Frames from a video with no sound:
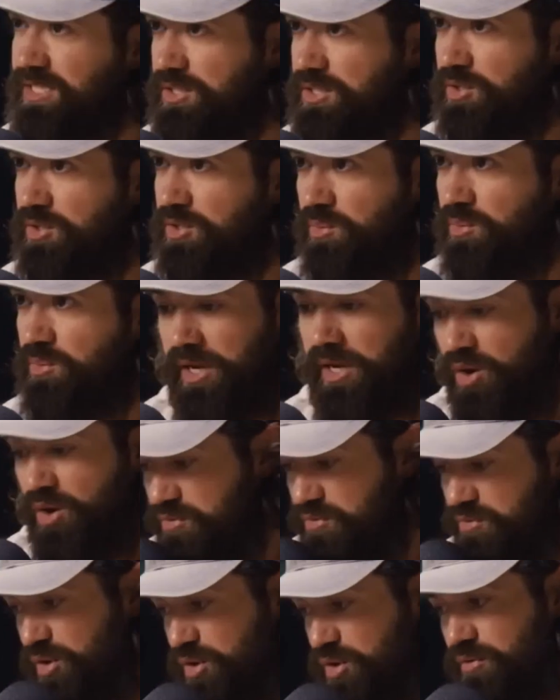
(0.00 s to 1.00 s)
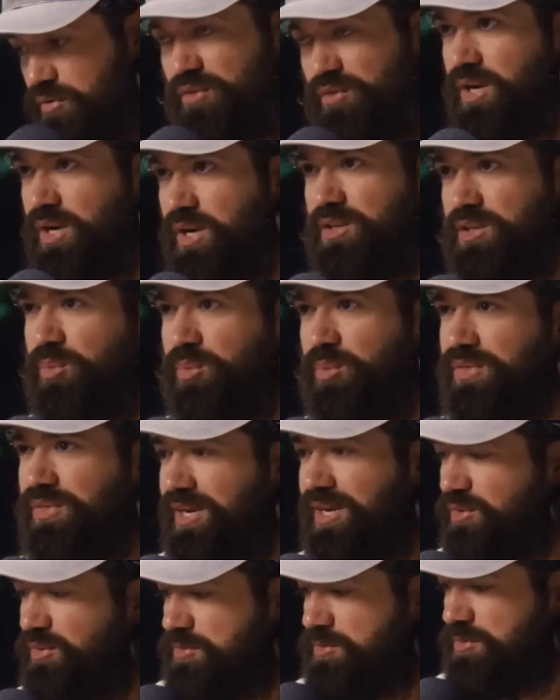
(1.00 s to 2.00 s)
certain way over and over and over again to the point
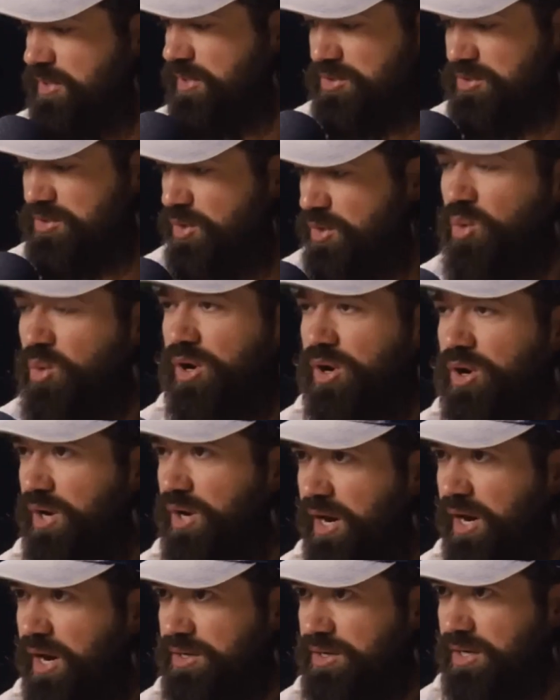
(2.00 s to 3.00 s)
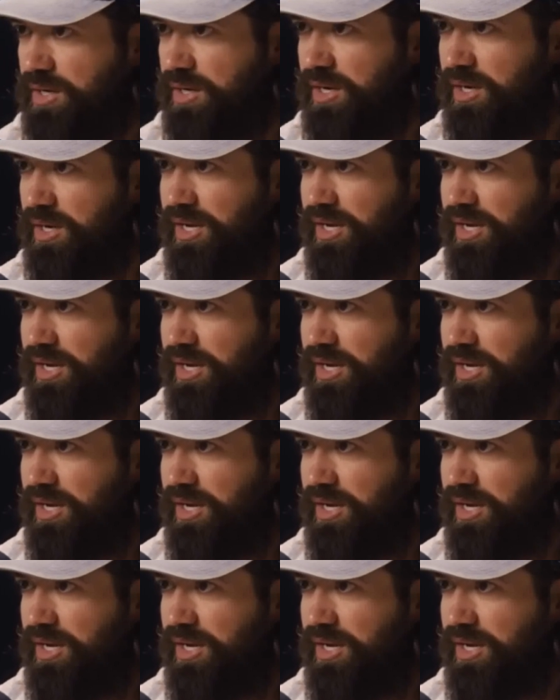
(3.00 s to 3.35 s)
that it was it was core to her character.